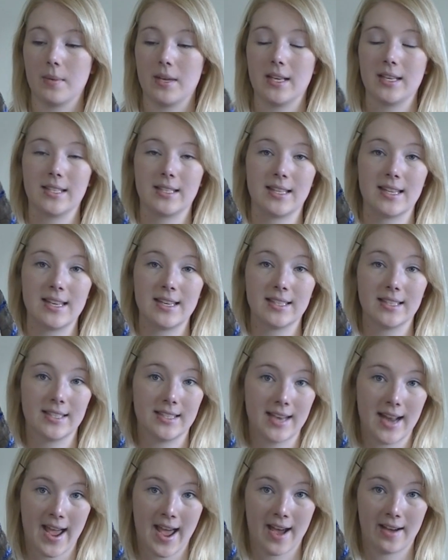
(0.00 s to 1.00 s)
is the
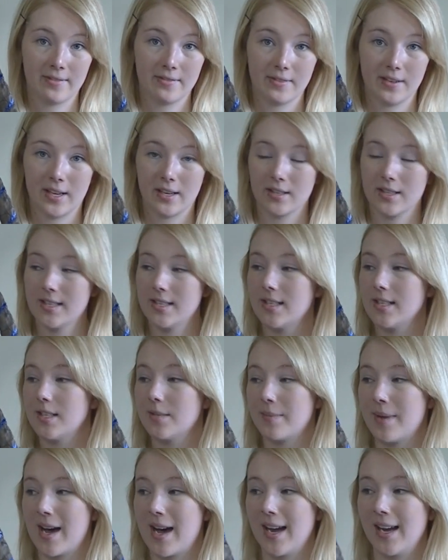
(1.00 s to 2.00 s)
staff. Now this is
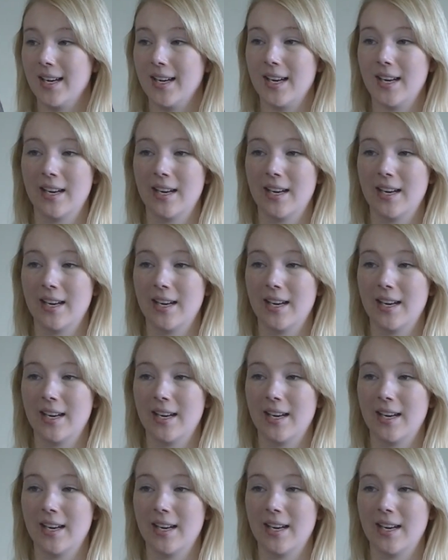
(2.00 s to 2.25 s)
mine